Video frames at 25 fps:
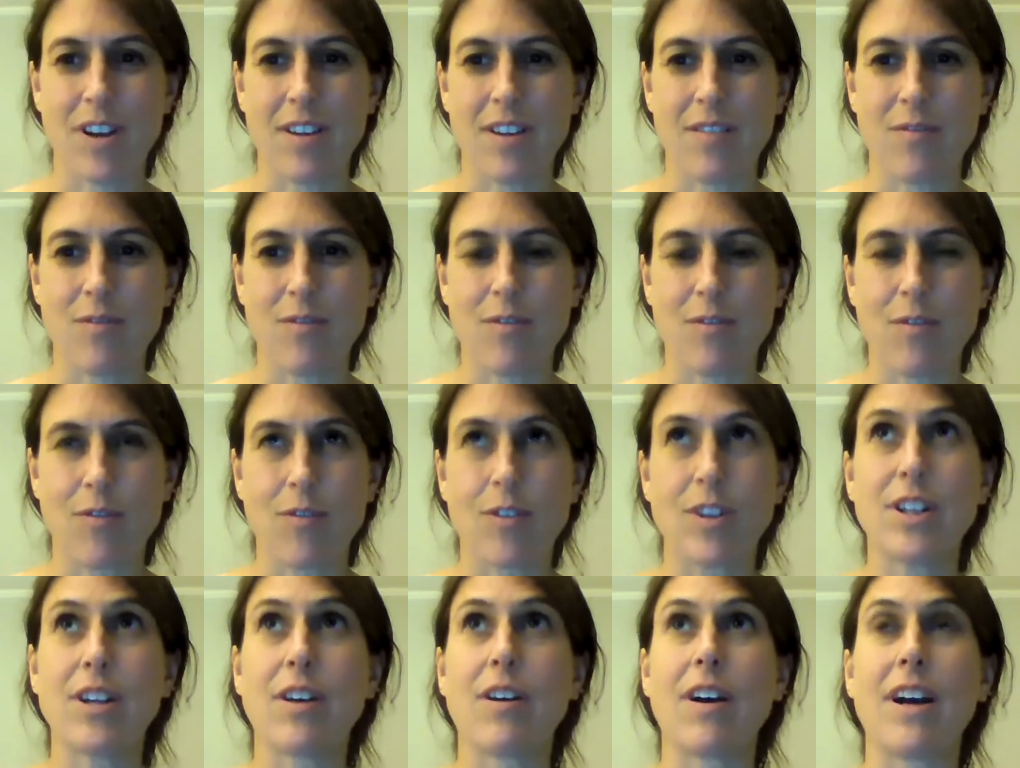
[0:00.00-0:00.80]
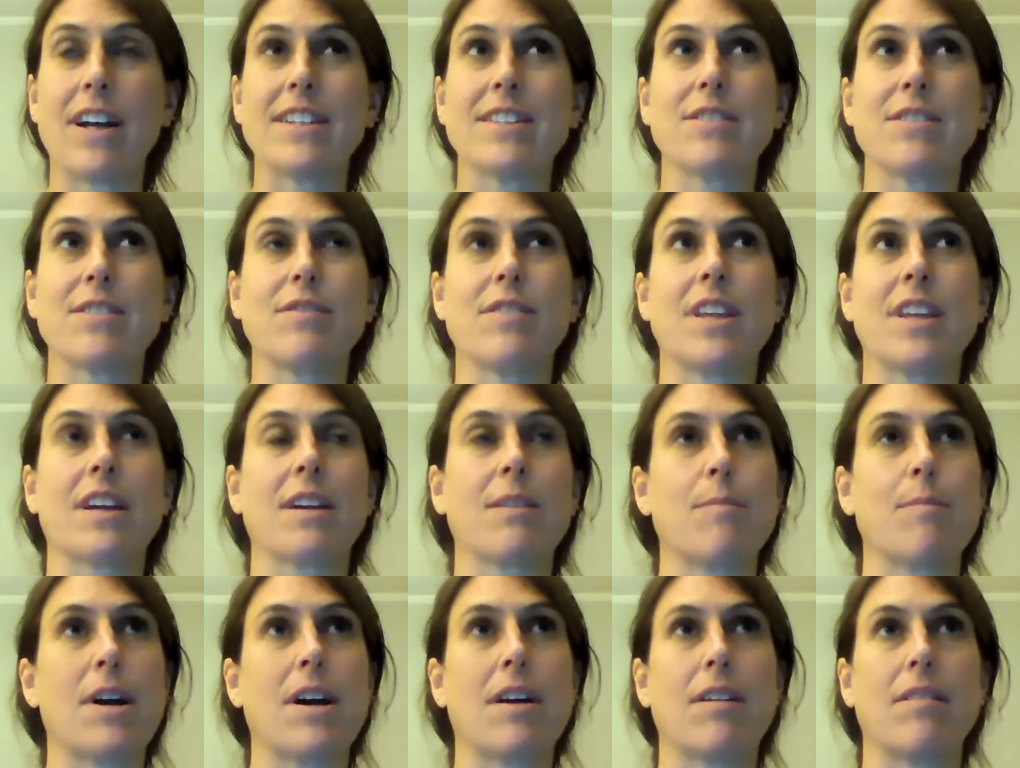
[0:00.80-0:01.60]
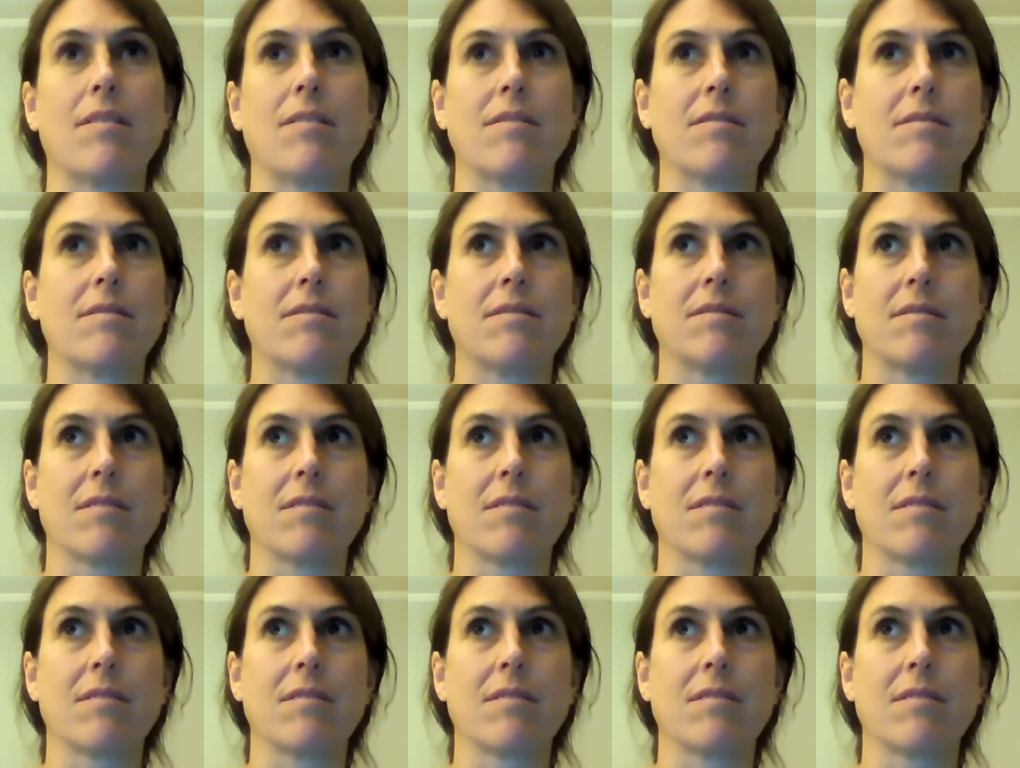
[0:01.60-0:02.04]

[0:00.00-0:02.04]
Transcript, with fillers: what you know as you think about